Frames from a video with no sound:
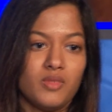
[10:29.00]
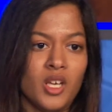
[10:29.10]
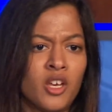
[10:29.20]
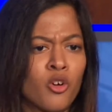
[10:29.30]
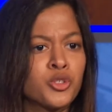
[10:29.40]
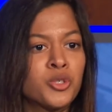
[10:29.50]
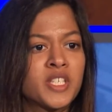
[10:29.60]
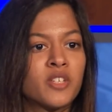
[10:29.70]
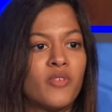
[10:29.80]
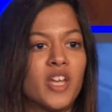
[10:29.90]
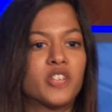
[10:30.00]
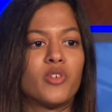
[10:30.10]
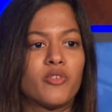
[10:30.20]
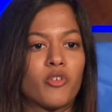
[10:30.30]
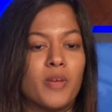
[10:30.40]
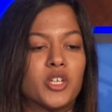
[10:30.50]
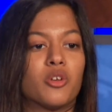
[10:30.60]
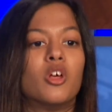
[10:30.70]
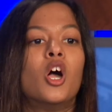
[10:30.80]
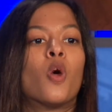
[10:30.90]
It also takes advantage of
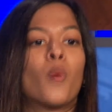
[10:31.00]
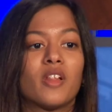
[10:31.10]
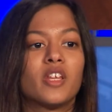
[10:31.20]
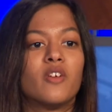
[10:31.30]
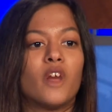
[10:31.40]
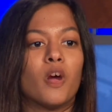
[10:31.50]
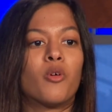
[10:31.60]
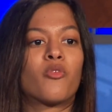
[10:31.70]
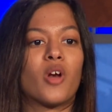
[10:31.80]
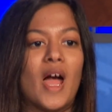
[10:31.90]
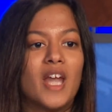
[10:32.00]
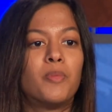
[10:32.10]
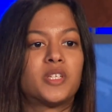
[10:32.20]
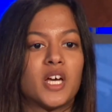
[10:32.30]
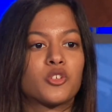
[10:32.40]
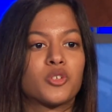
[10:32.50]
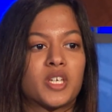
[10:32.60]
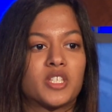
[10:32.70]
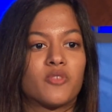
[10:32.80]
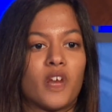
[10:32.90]
information readily available for any potentially
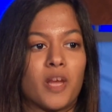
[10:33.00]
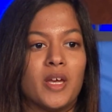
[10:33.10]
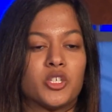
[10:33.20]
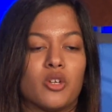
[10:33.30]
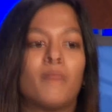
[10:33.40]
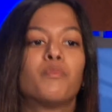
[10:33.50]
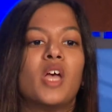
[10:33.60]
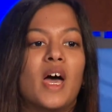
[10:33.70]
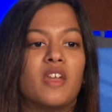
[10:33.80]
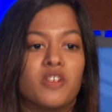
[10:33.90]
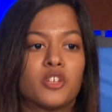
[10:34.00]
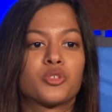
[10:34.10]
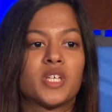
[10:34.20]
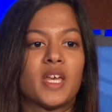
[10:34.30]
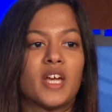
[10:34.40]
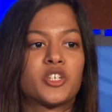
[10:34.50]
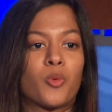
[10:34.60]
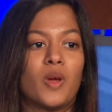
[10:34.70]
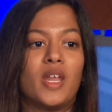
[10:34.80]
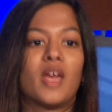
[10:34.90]
schizophrenic patient, an initial psychiatric
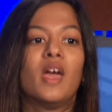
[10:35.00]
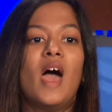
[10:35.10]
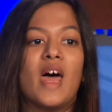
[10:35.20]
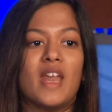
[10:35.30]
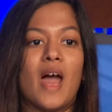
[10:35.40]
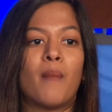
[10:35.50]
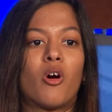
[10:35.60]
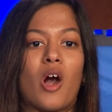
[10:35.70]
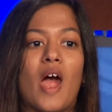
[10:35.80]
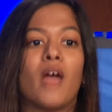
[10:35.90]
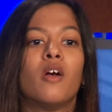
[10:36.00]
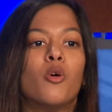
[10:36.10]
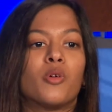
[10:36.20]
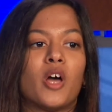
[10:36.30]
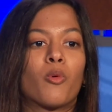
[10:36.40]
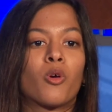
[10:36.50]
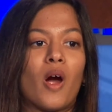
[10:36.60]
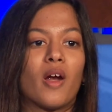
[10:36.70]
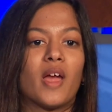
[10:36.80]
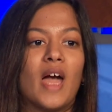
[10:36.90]
reading, and an MRI, without
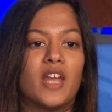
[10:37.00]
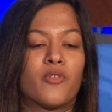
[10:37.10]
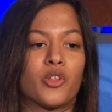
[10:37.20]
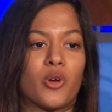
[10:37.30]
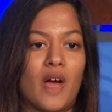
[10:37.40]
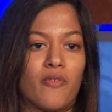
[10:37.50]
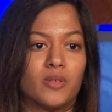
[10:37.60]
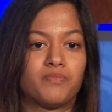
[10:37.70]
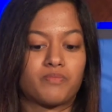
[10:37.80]
requiring any further effort.